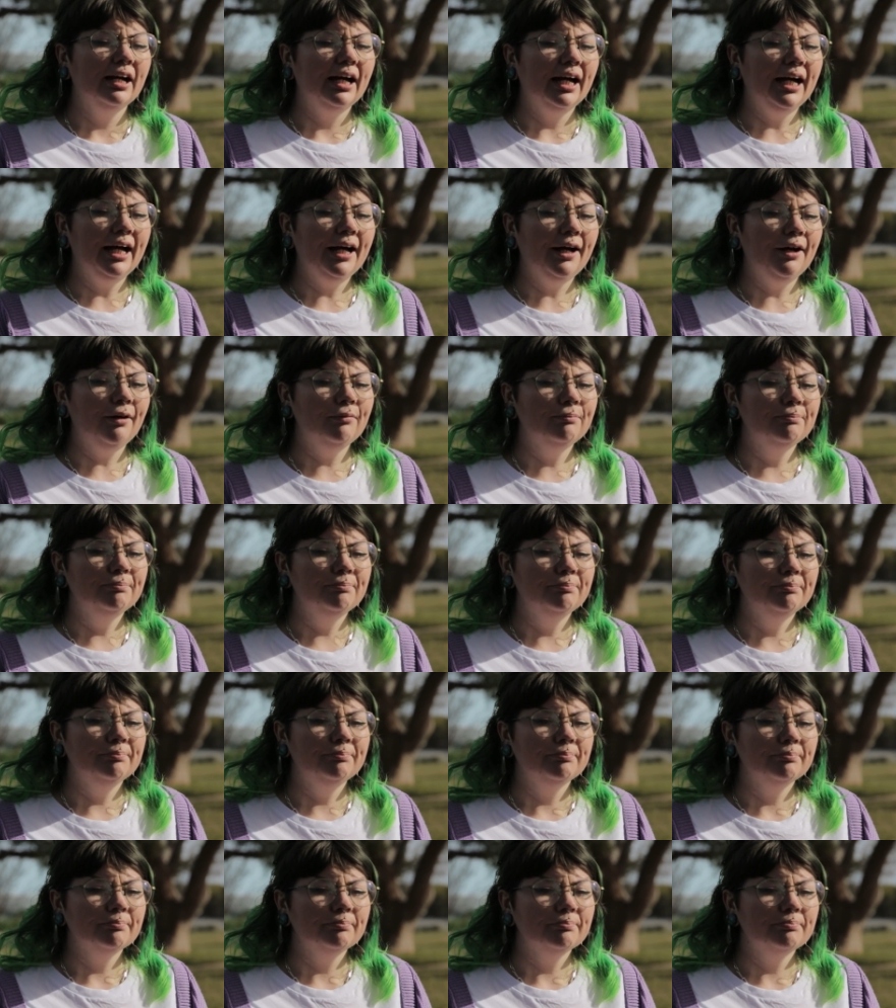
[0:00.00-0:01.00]

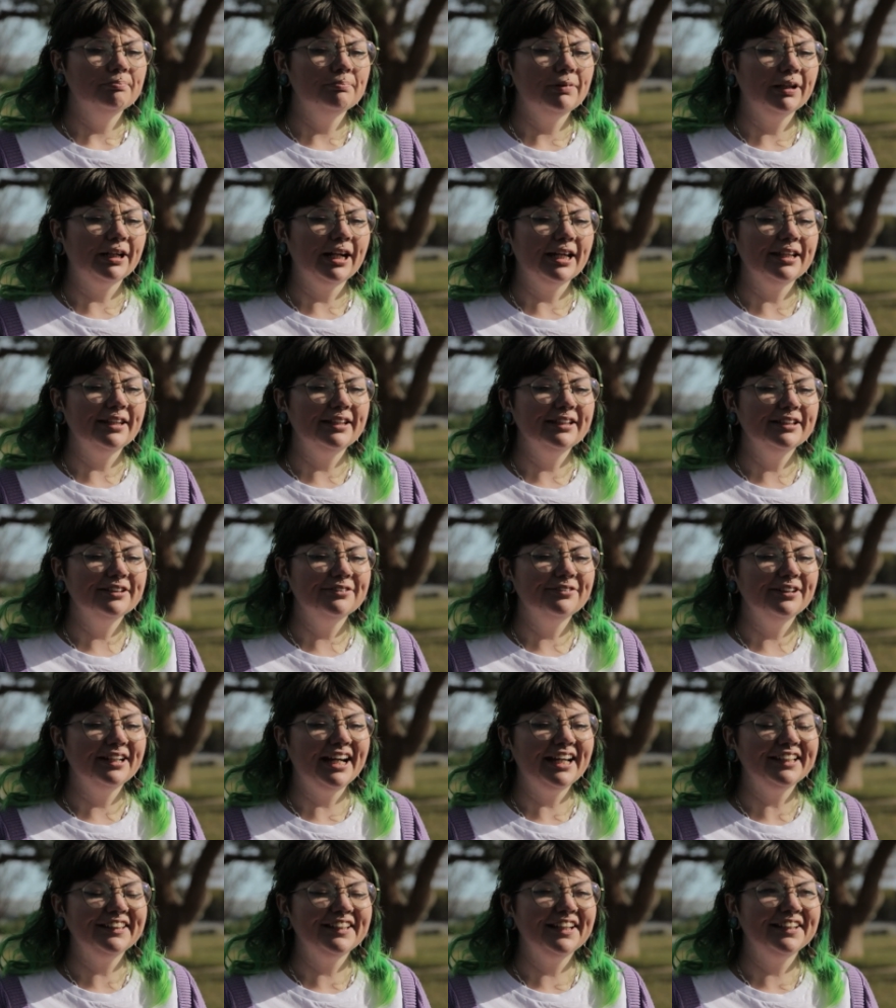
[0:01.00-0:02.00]
but I think we're
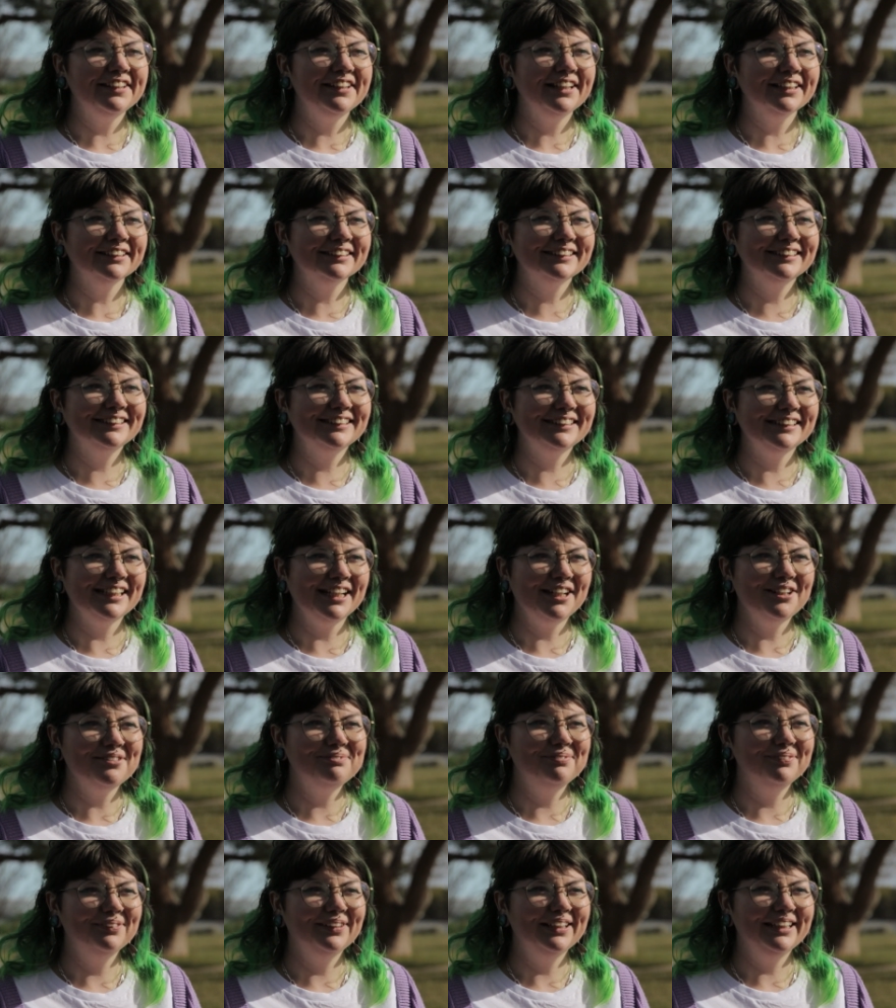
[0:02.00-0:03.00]
at that next step
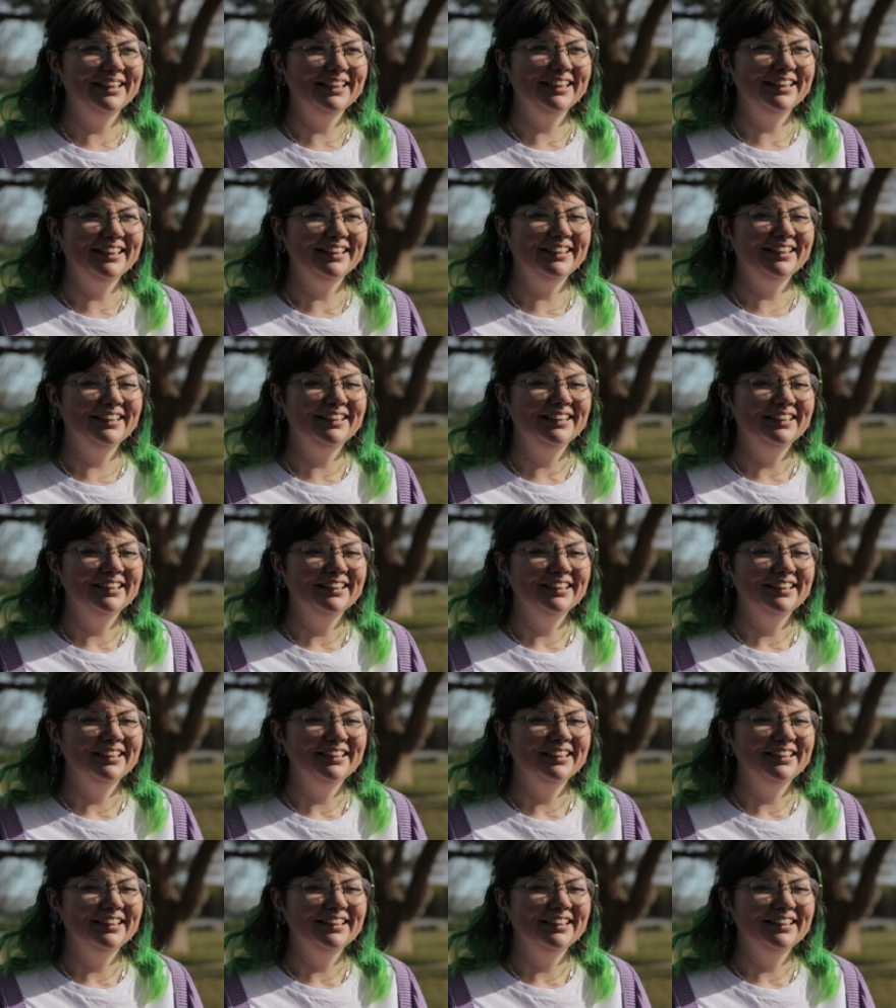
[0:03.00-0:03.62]
where